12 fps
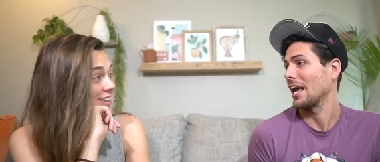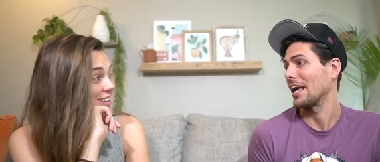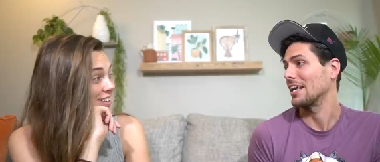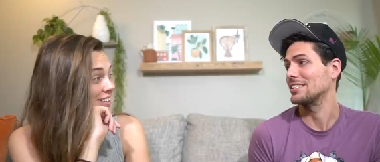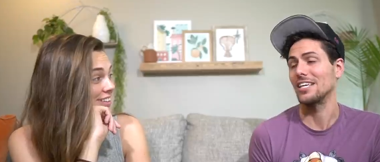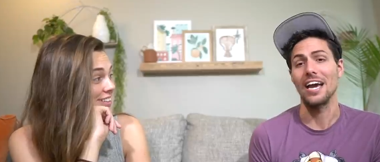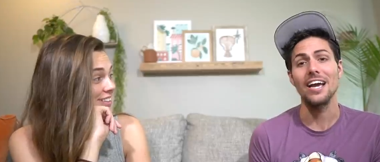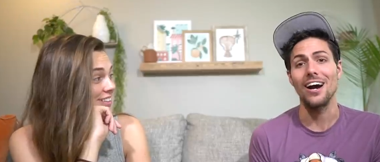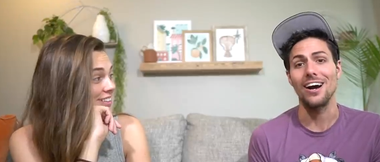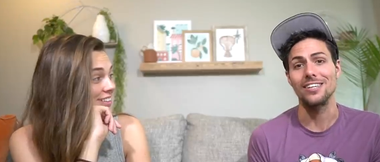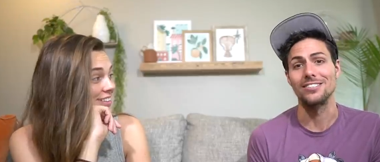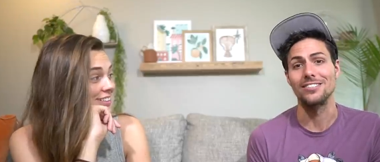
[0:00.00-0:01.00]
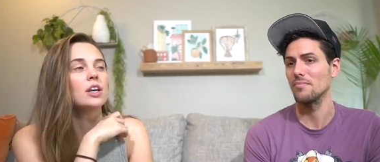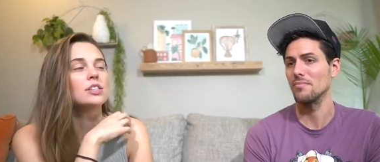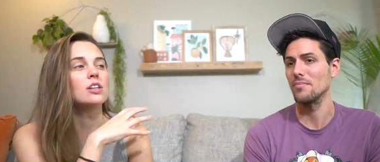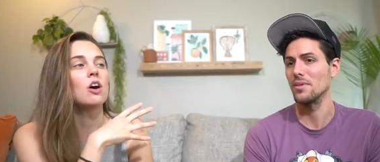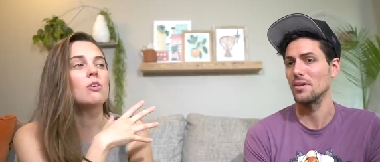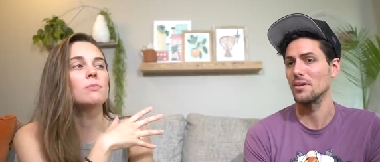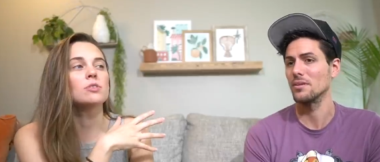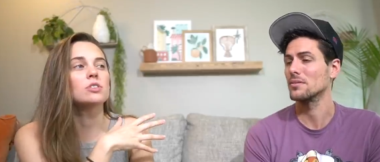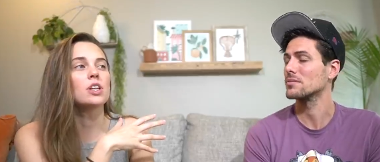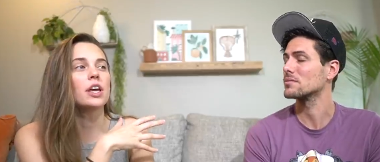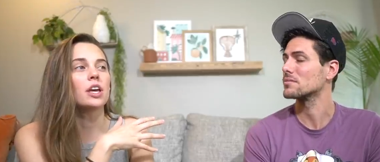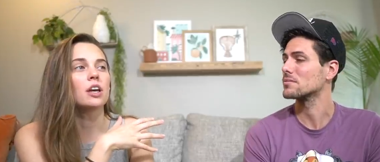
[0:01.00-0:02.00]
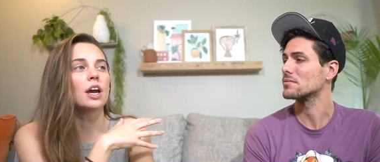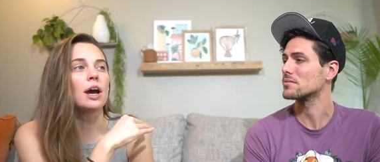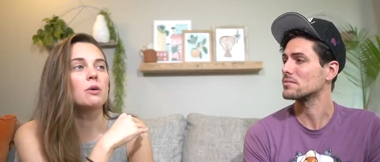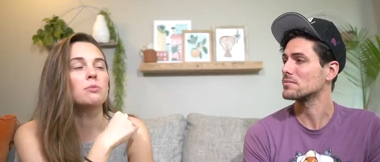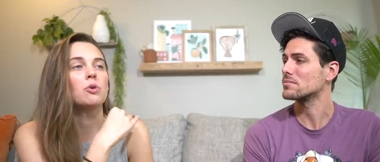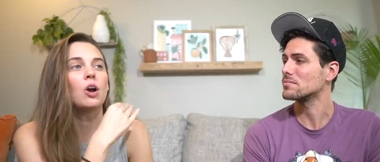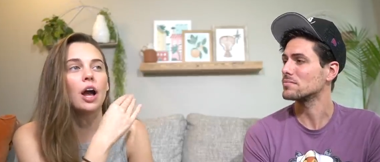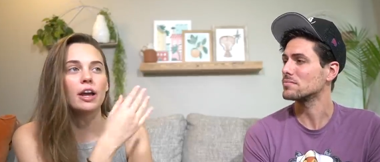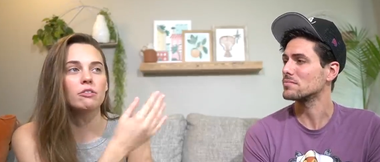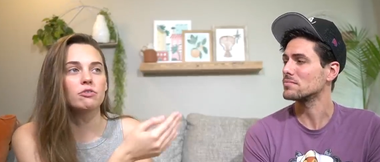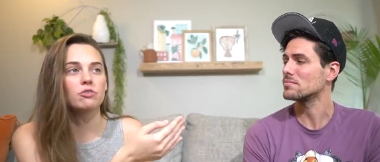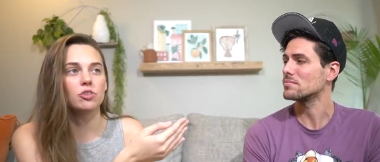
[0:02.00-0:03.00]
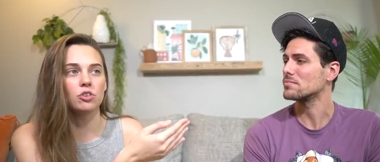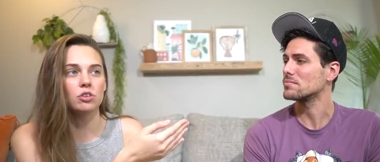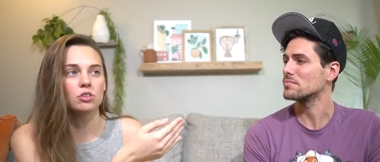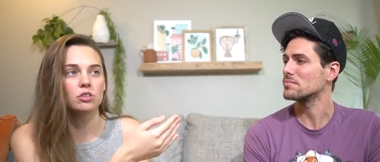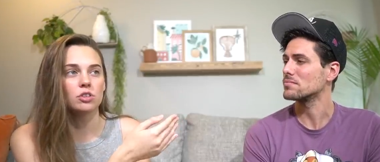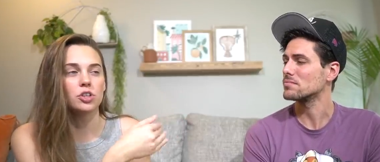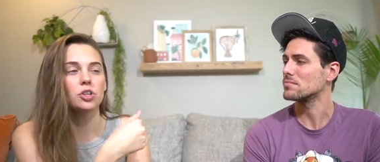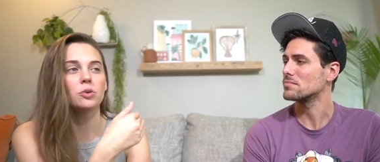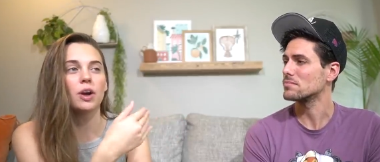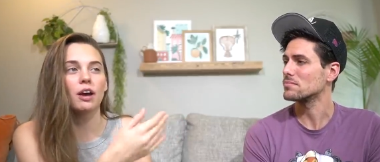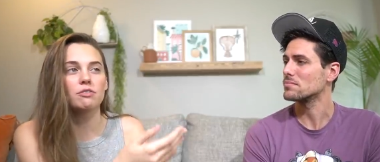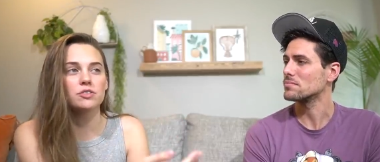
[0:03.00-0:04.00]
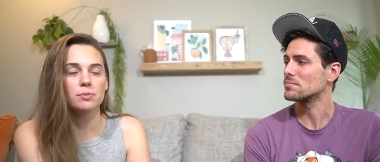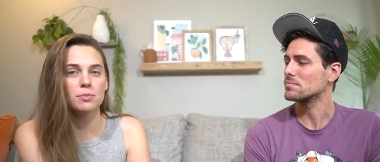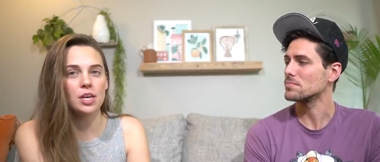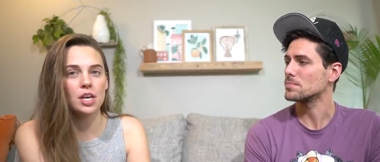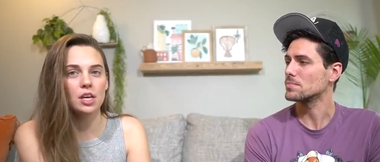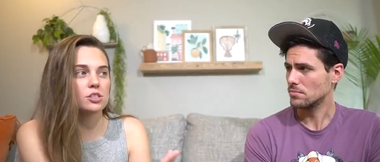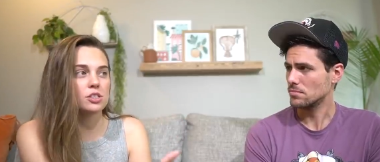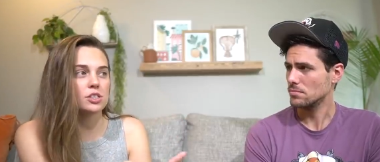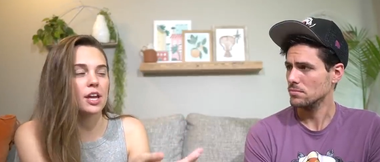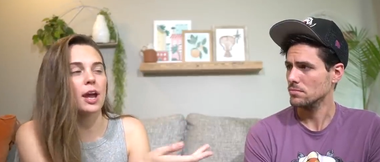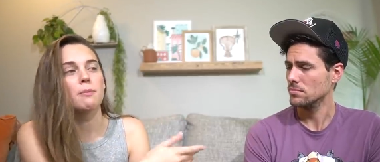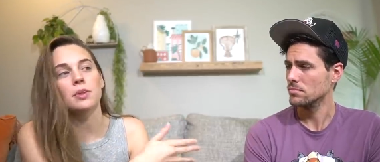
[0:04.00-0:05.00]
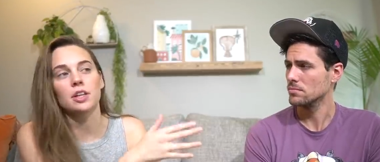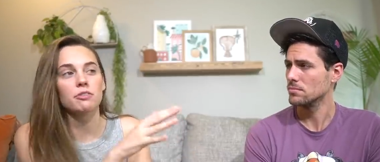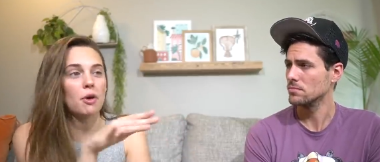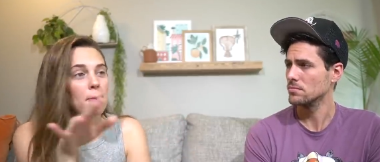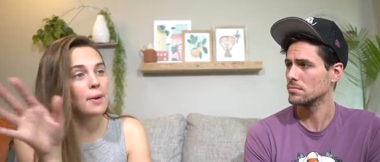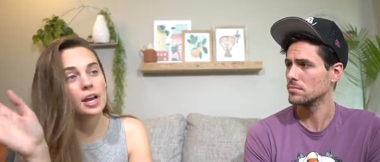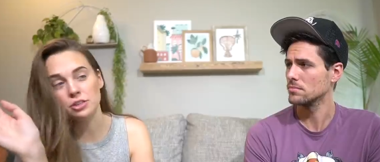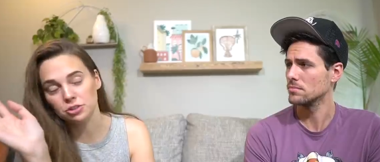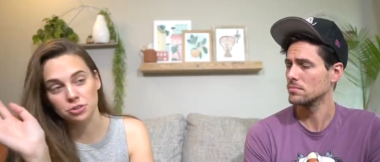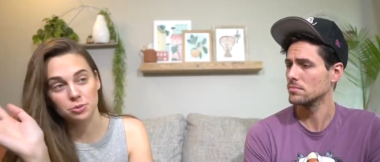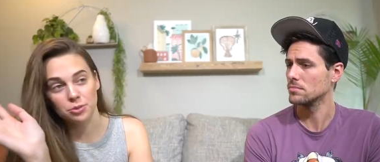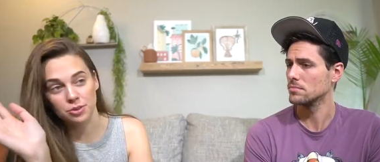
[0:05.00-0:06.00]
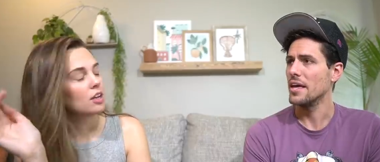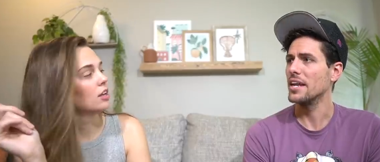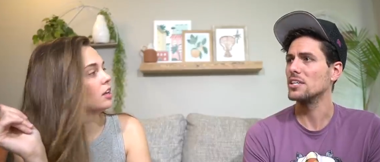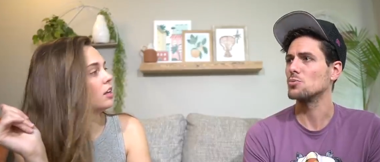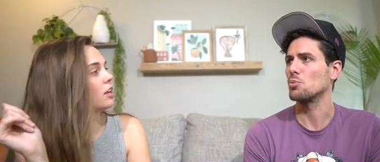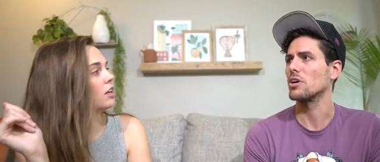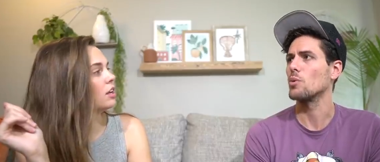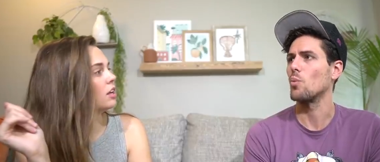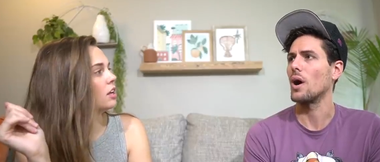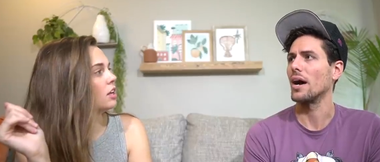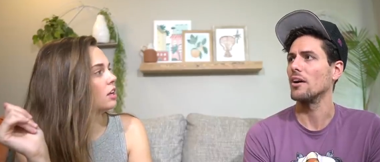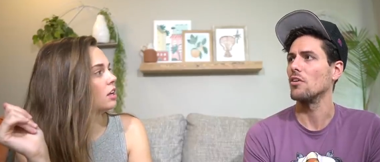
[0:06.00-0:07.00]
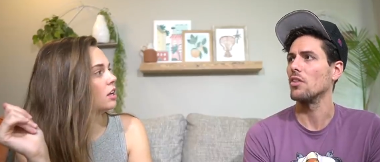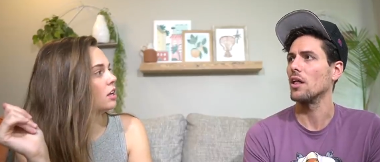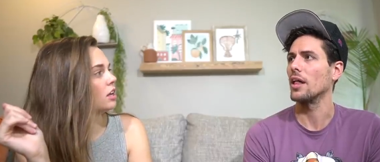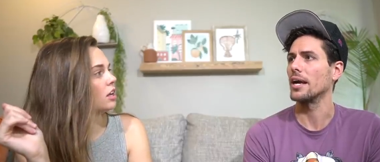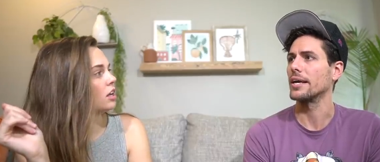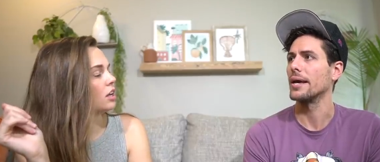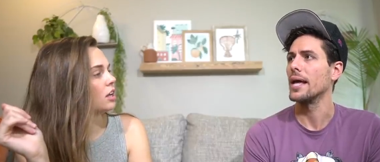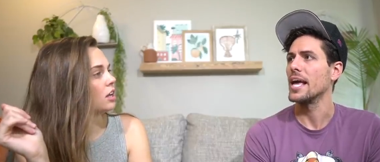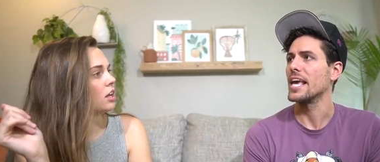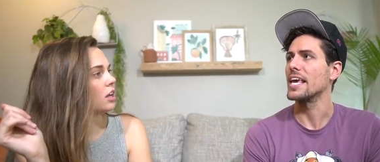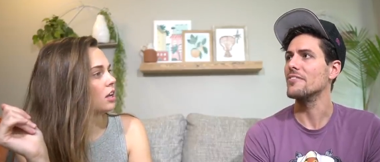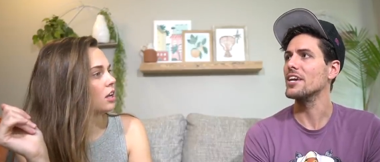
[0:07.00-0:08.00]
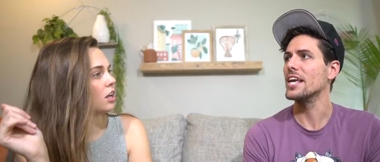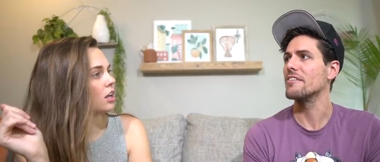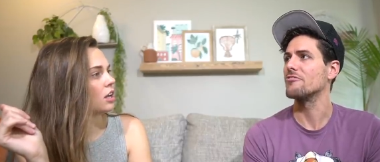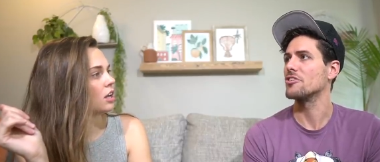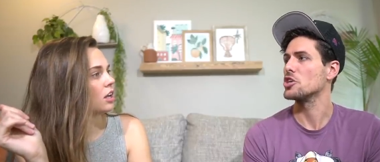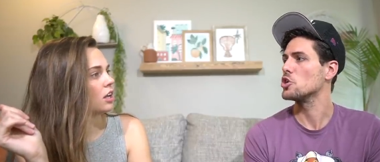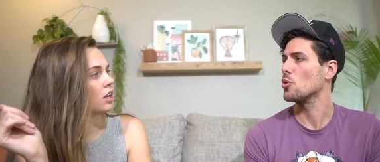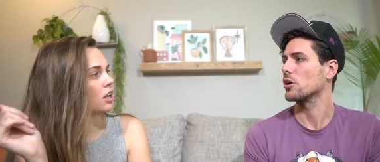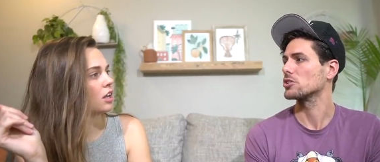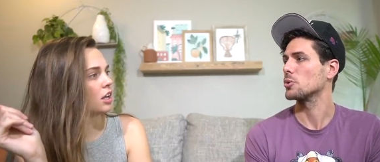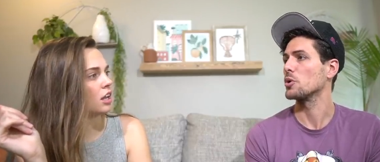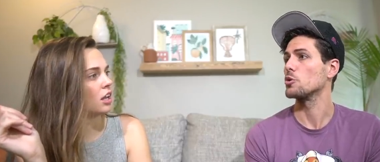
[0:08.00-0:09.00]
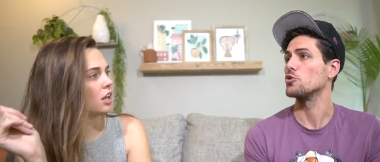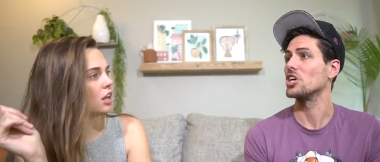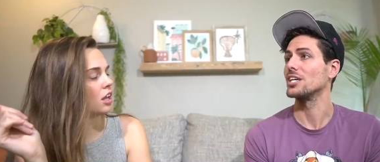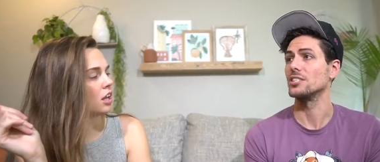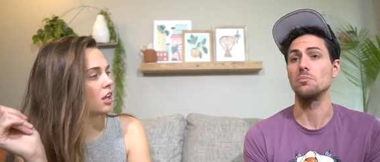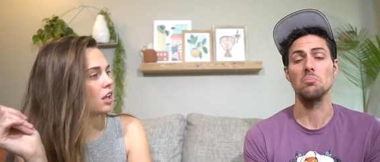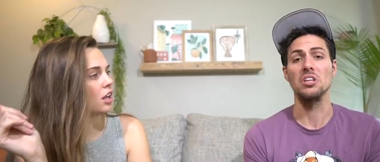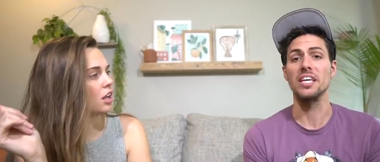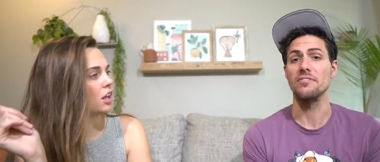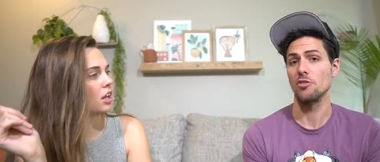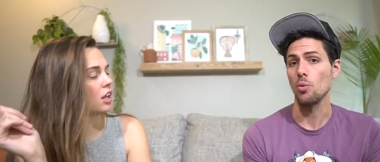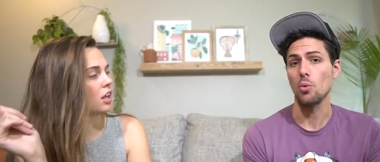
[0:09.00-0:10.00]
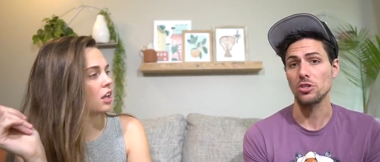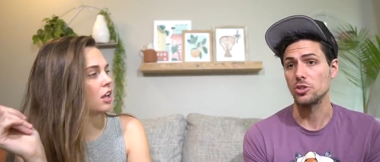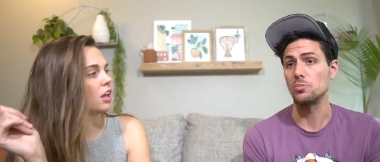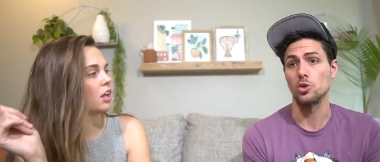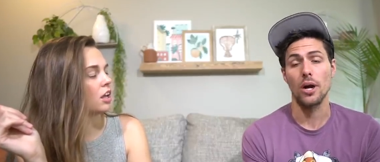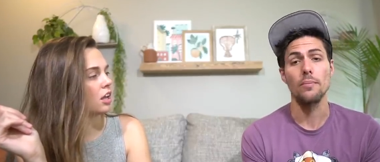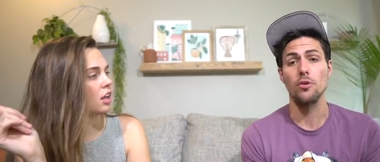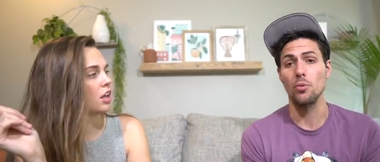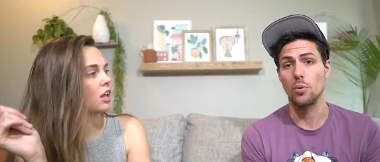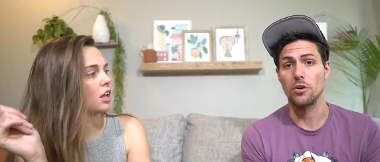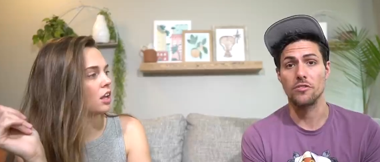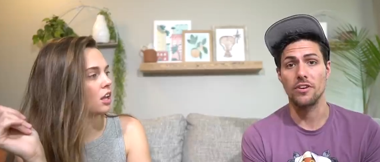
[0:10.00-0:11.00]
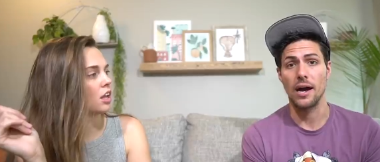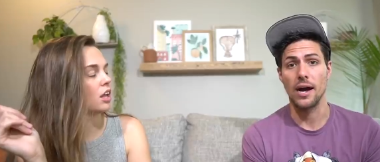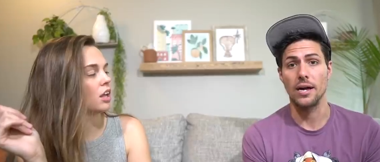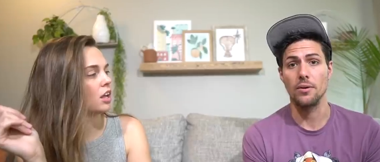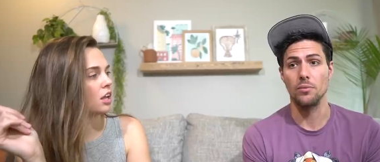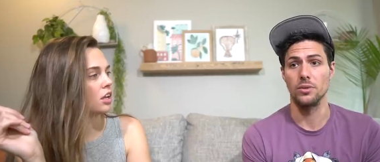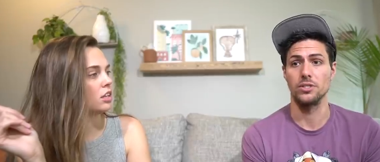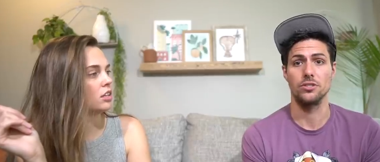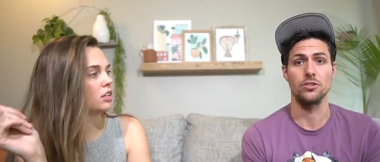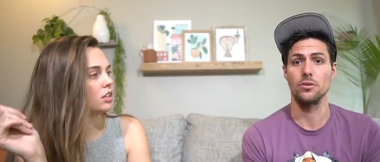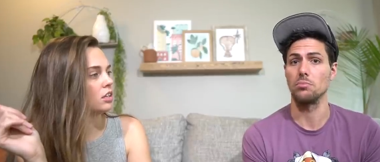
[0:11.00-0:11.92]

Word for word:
Speaker 1: it's chaos.
Speaker 2: It's almost like how prideful do you have to be to say I'm gonna live on my truth?
Speaker 1: It is pretty wild. Like even if you are someone who doesn't believe in the word, subscribe to the Word of God, which there are